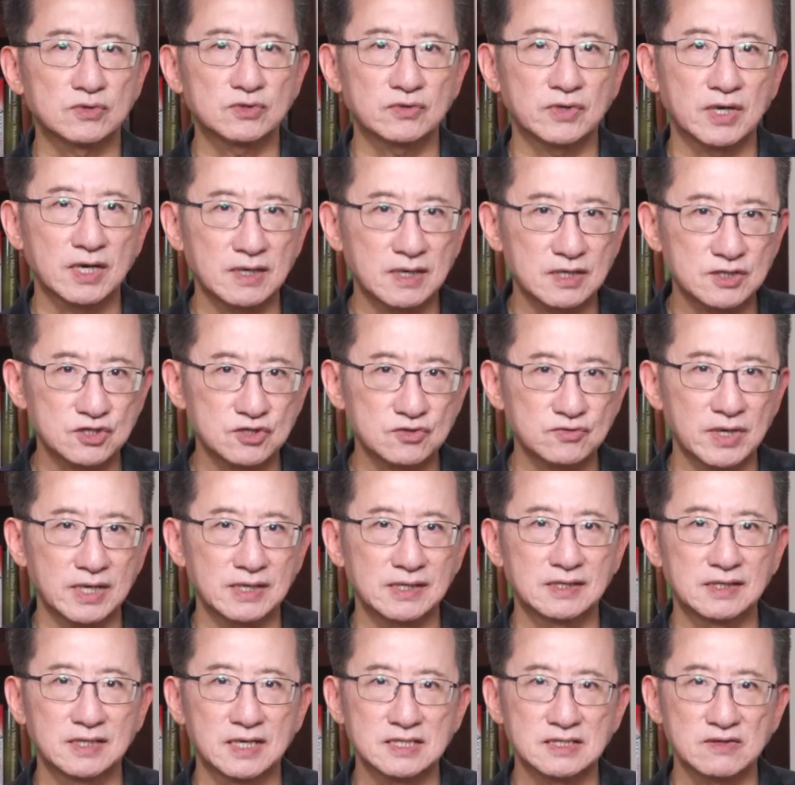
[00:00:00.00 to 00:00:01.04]
to
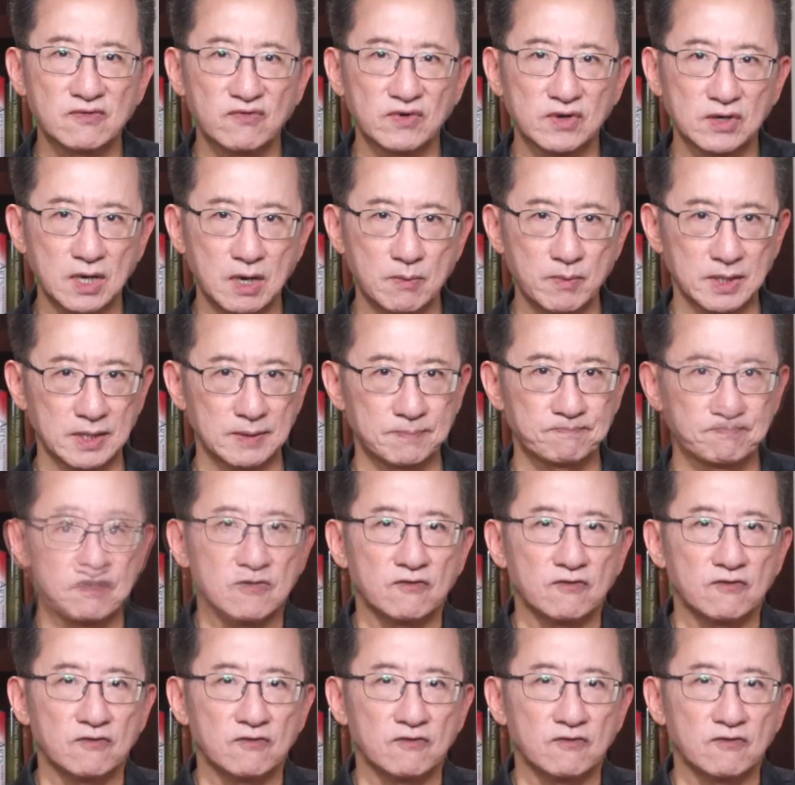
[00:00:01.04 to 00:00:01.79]
illustrate this phenomenon.